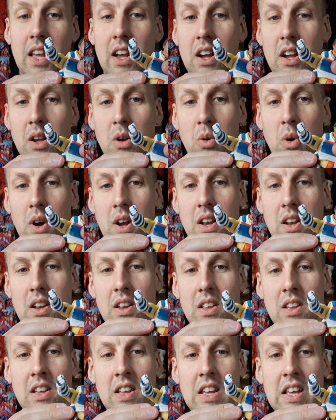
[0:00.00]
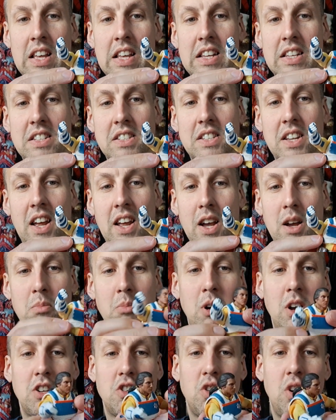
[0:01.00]
I quite say I
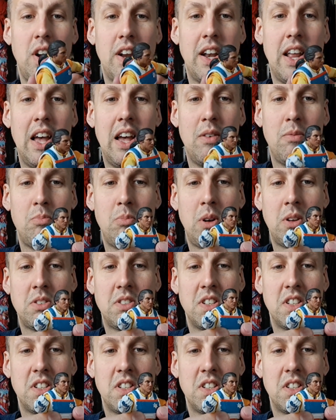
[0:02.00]
might try and have most